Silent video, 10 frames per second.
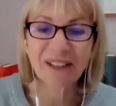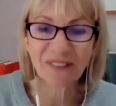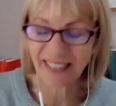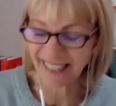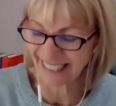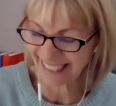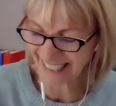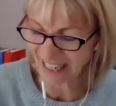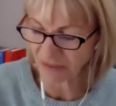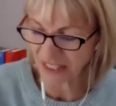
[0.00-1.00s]
of the
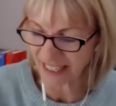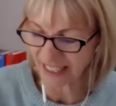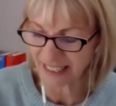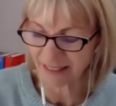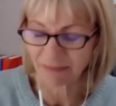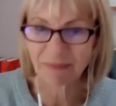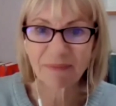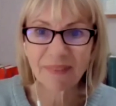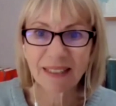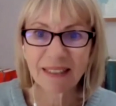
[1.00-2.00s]
1970s.
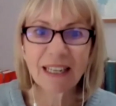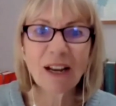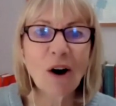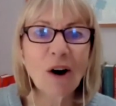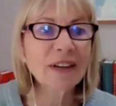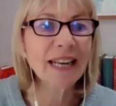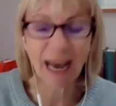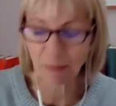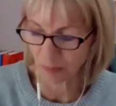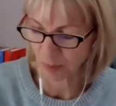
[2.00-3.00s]
Lava
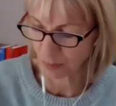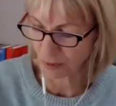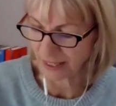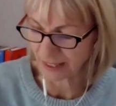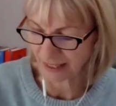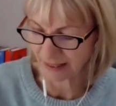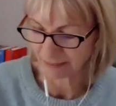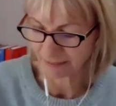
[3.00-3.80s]
lamp prints.